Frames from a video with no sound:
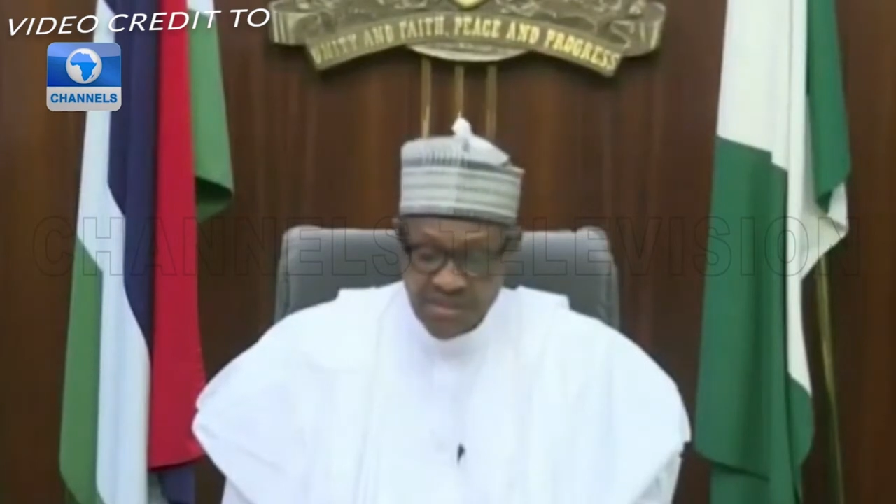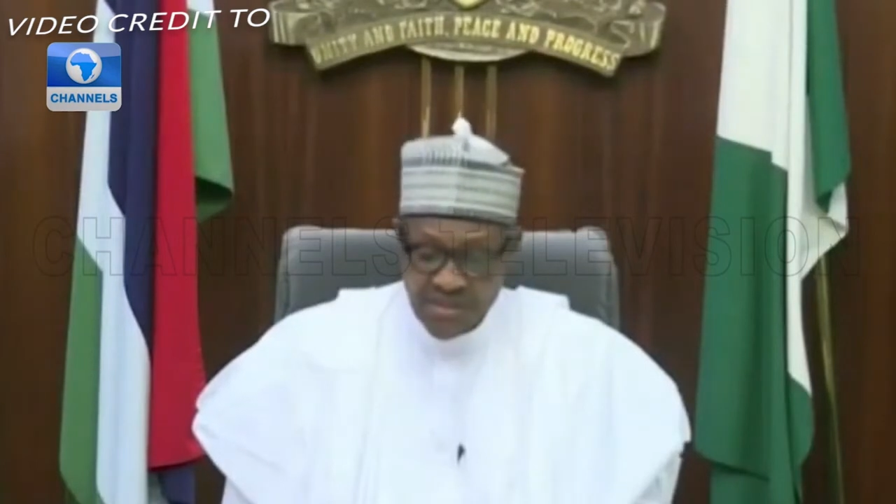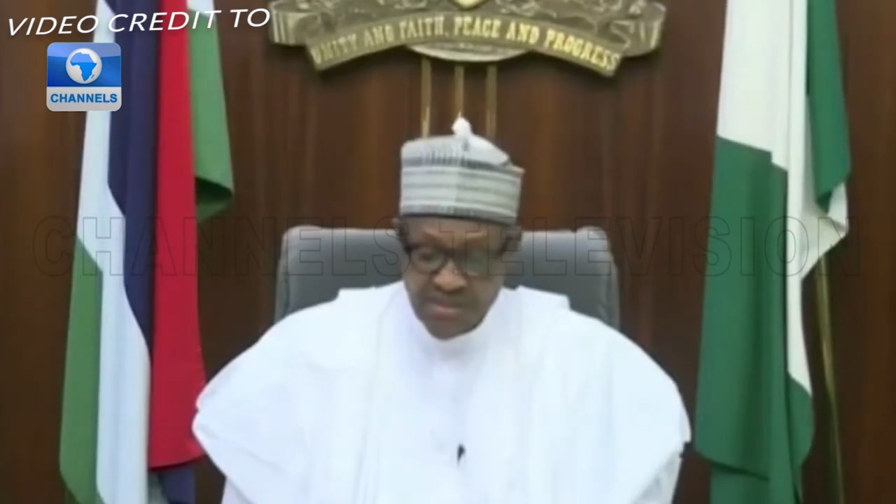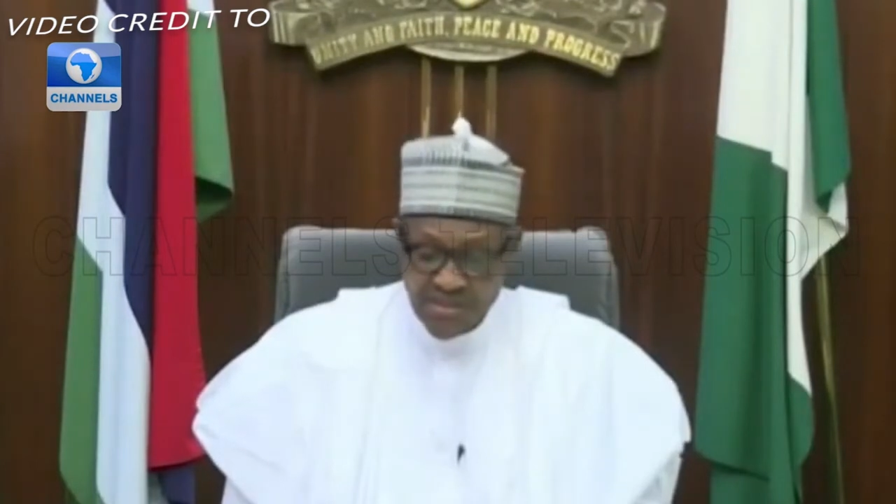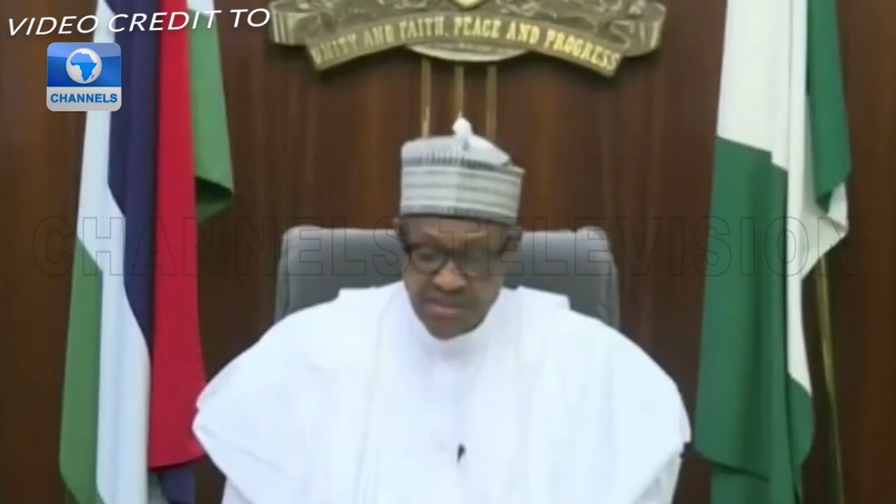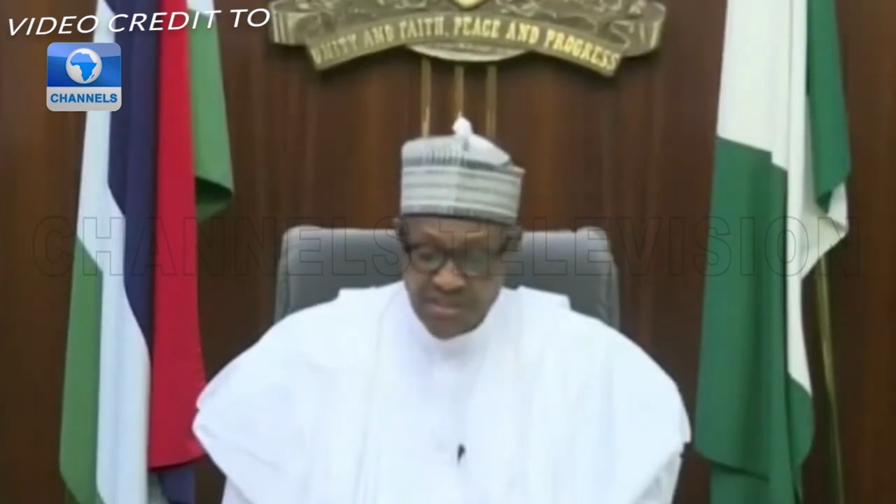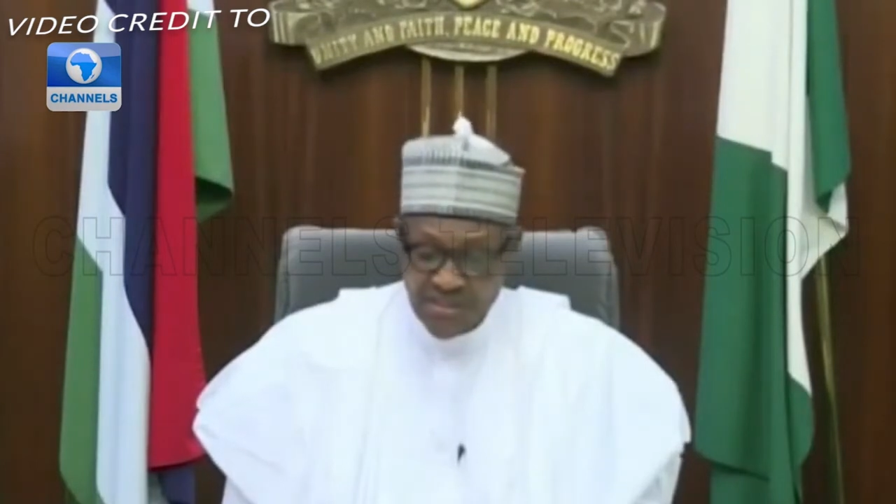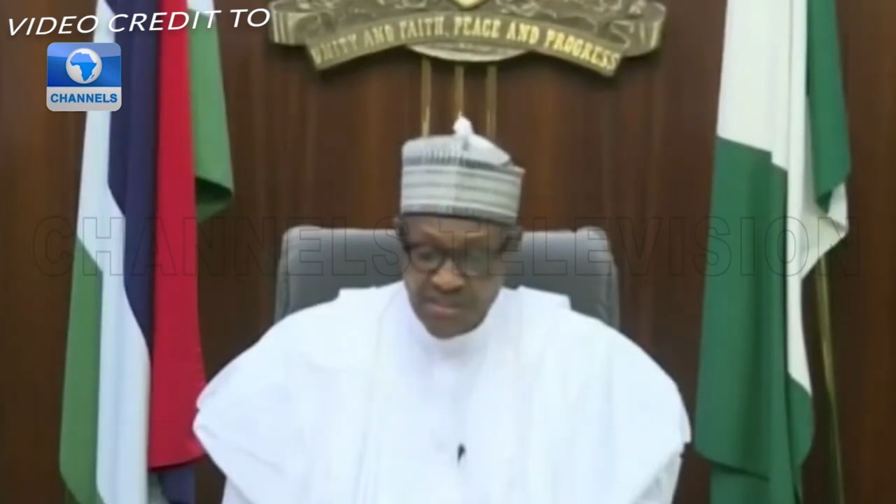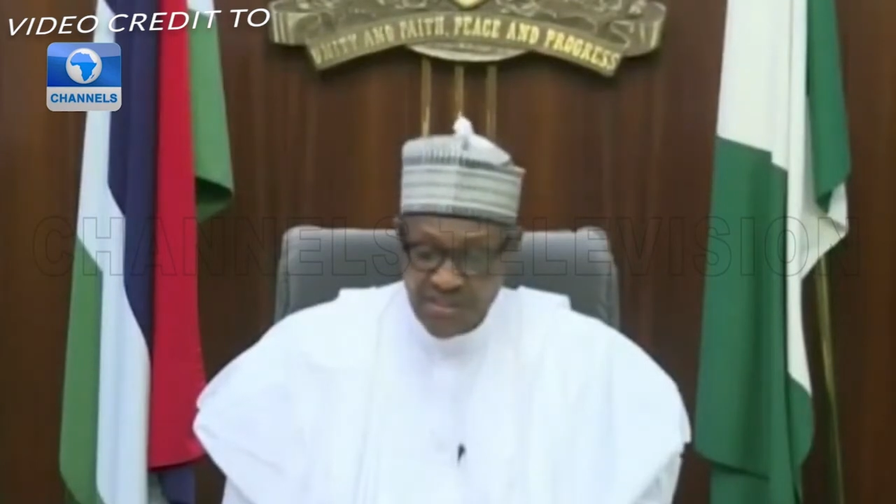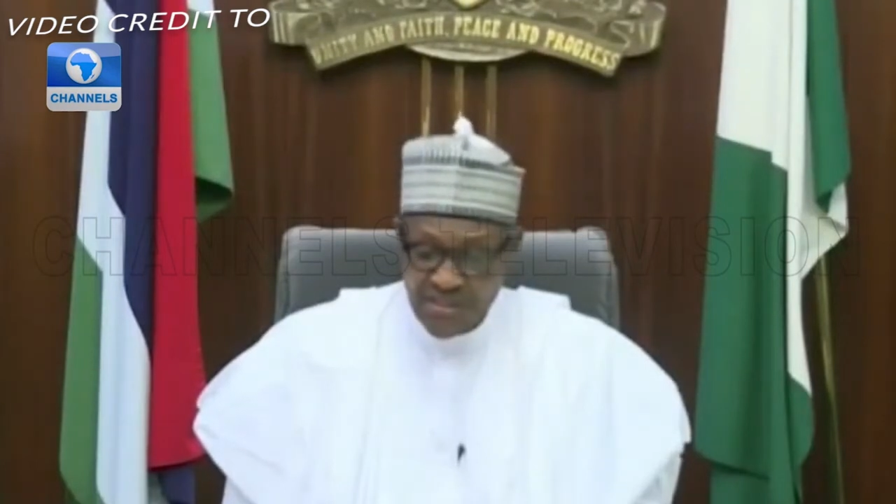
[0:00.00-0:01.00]
These
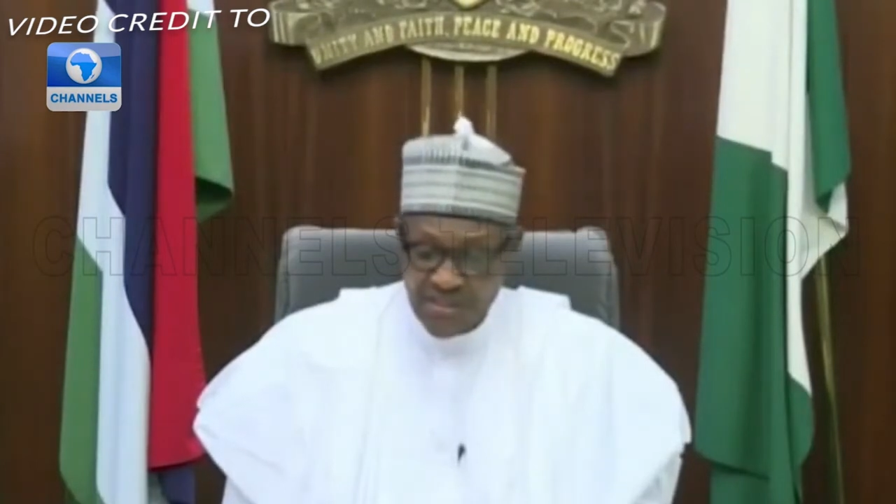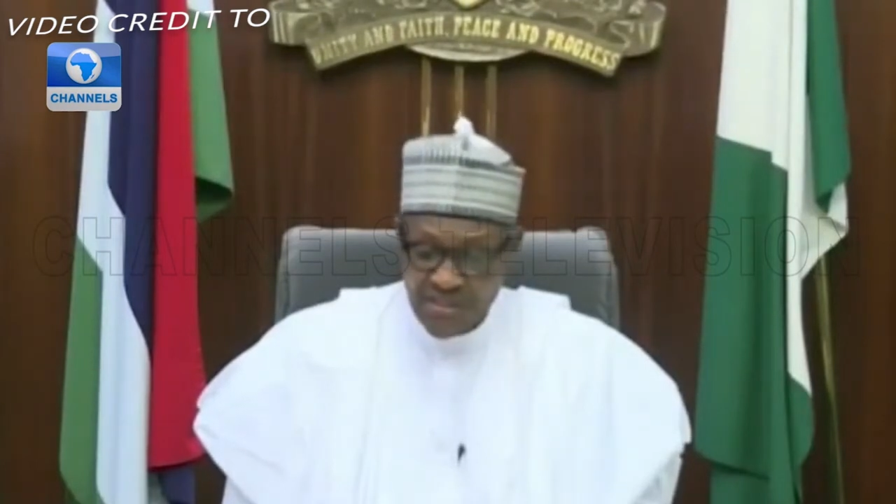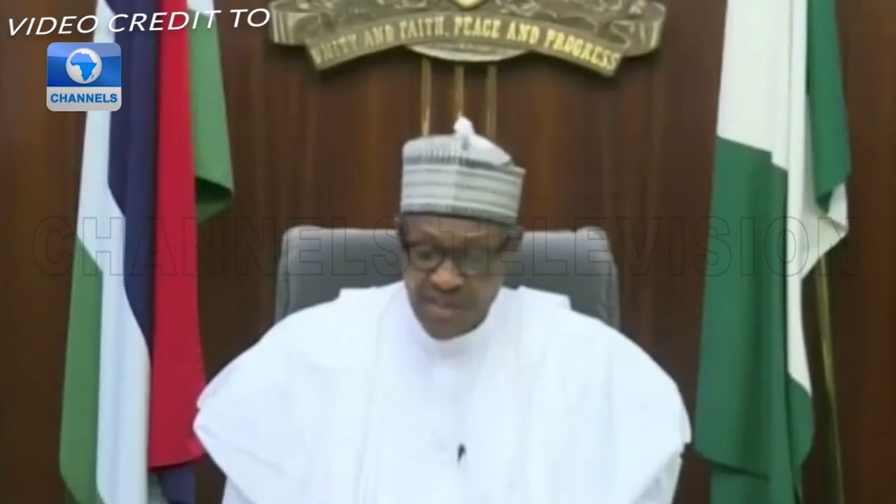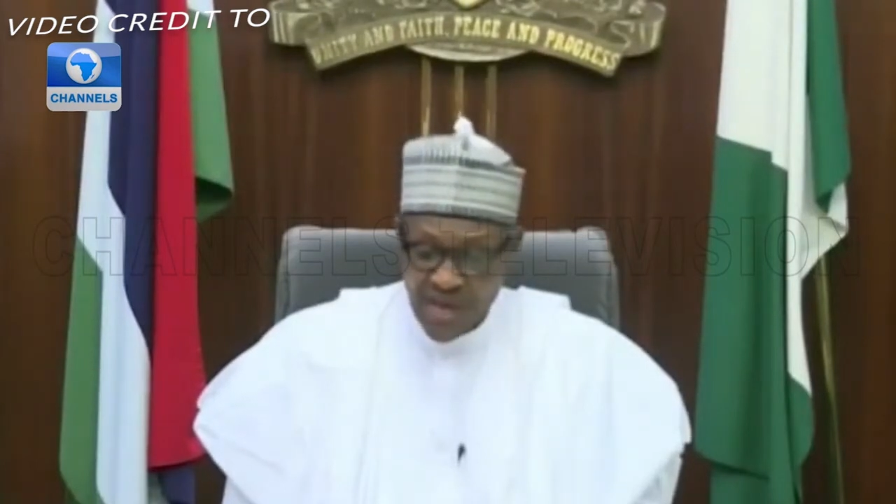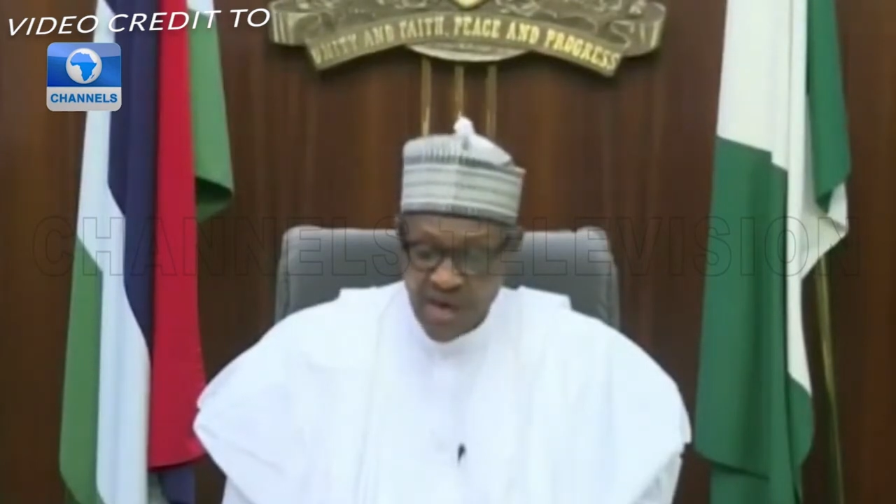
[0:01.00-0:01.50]
tragedies